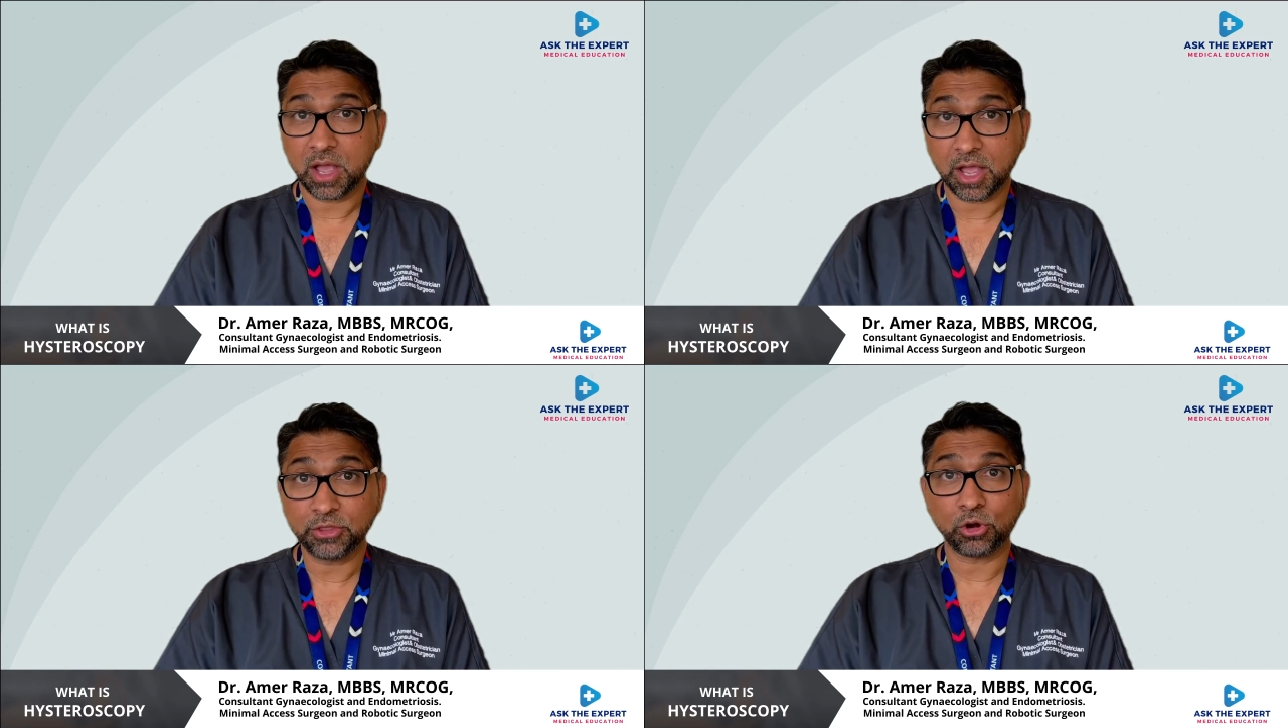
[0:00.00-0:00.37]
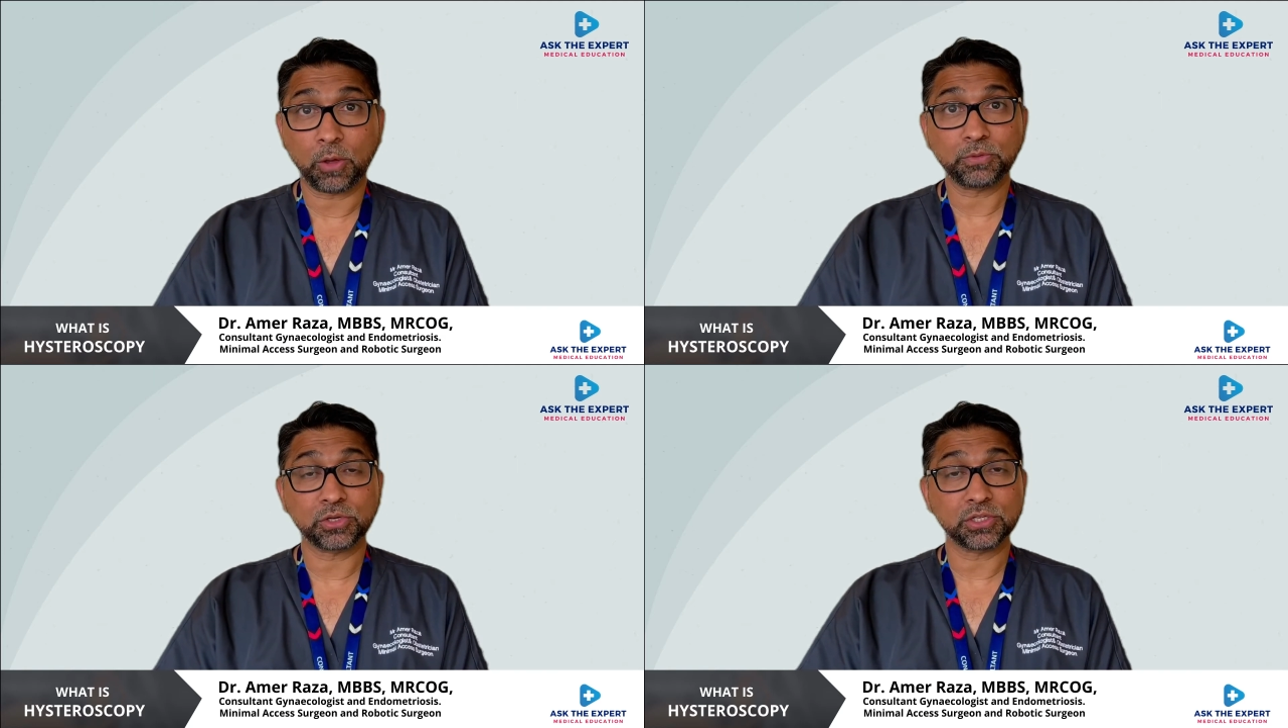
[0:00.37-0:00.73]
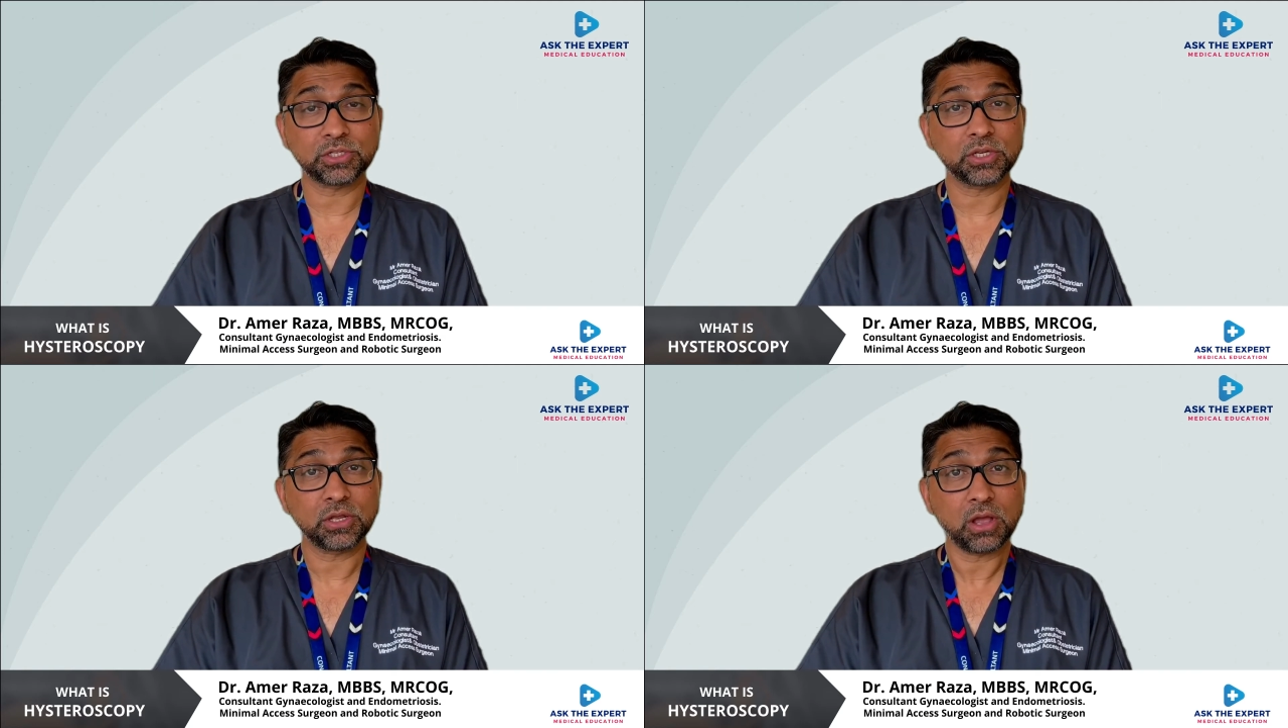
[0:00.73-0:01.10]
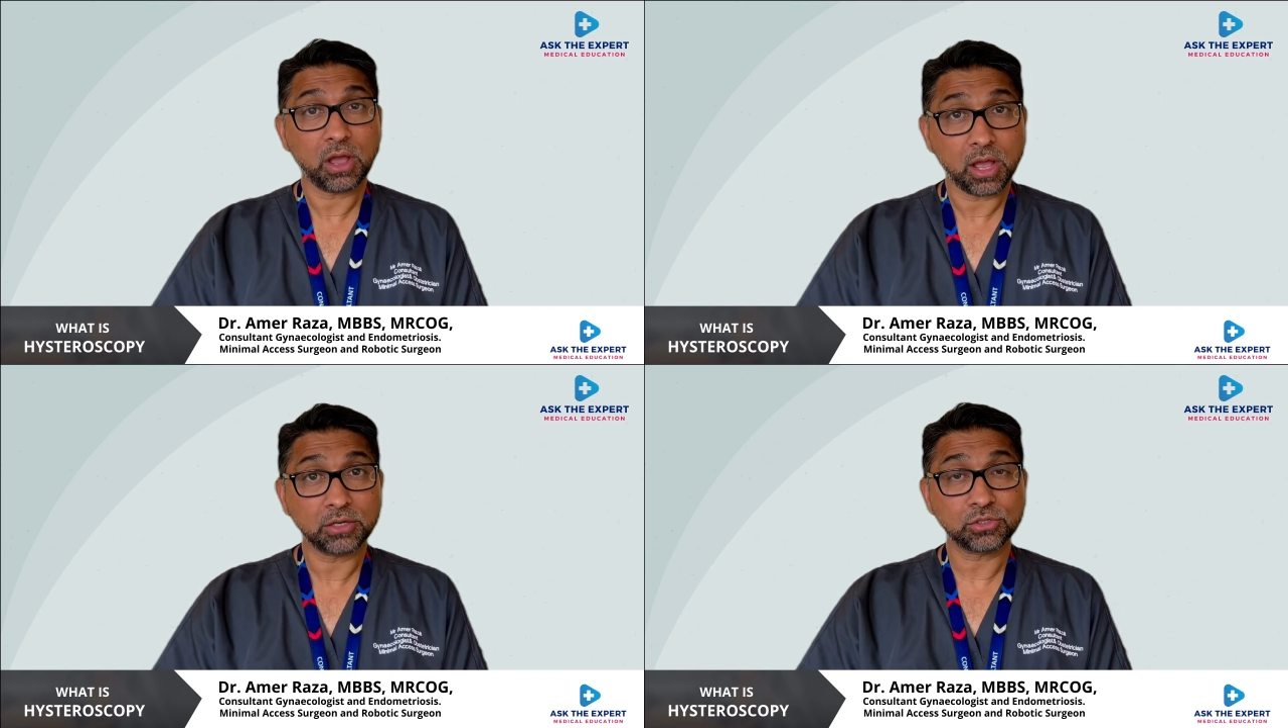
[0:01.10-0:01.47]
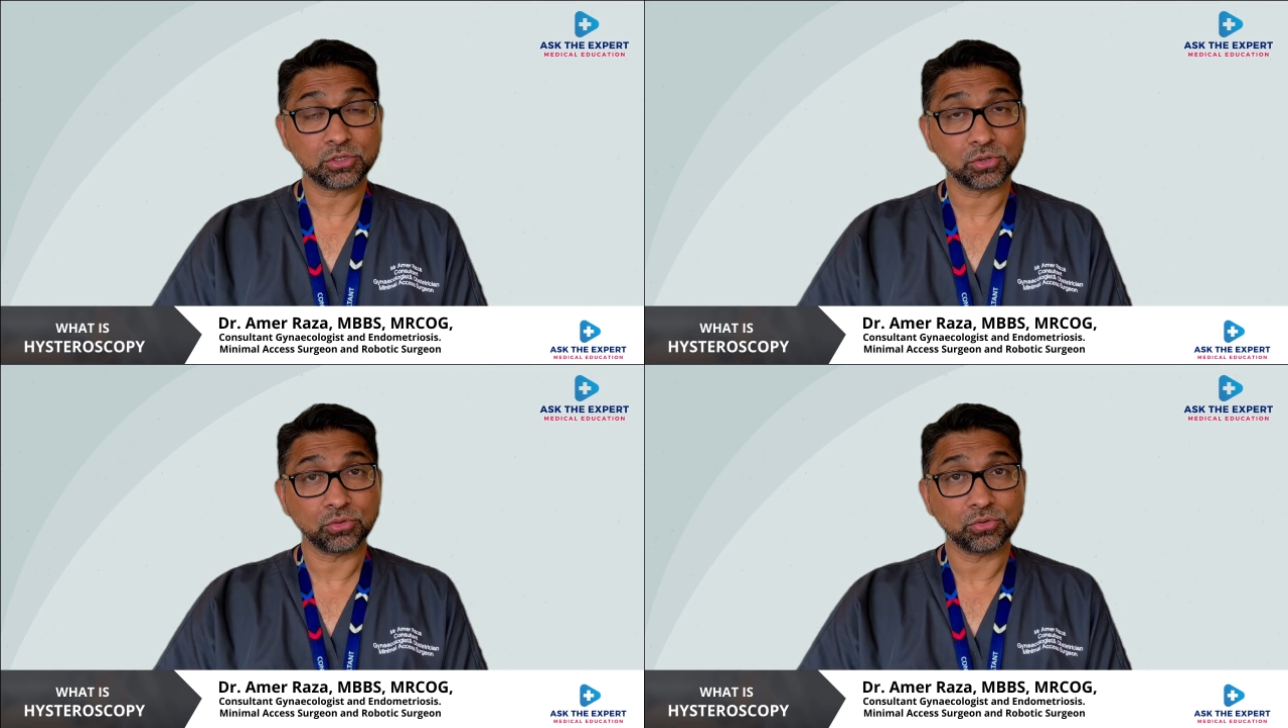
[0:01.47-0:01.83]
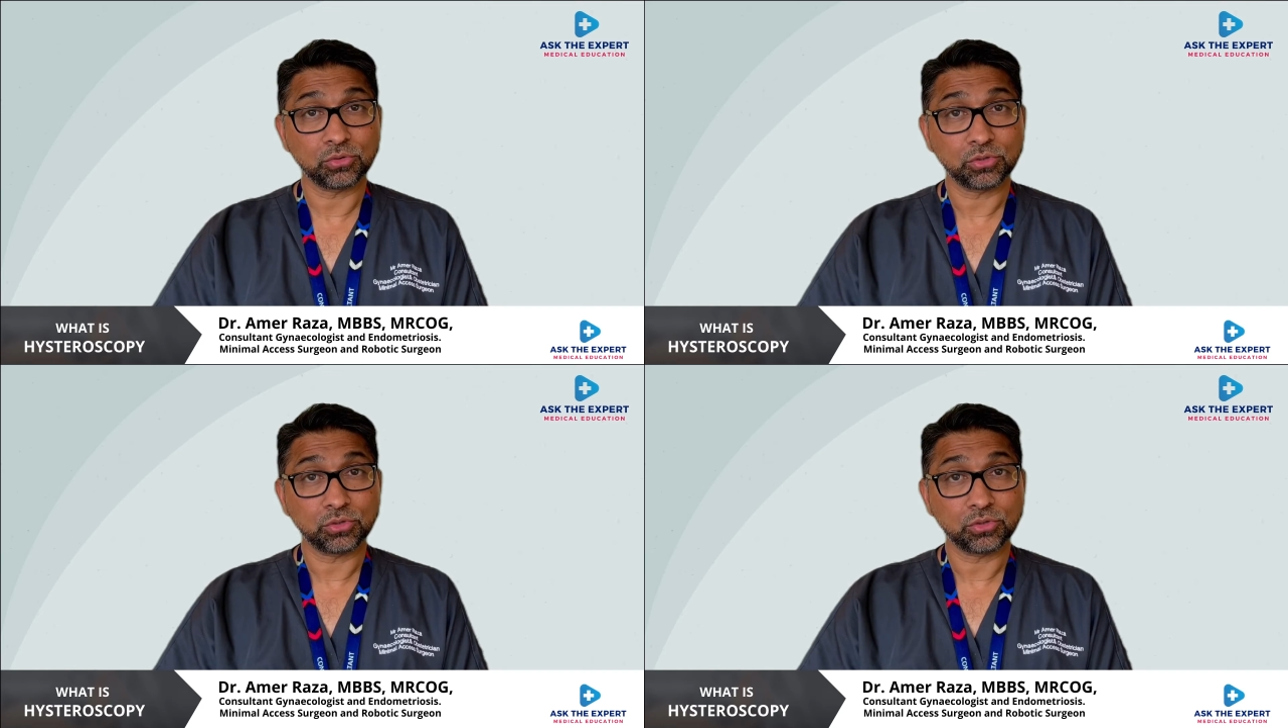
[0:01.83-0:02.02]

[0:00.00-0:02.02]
other options also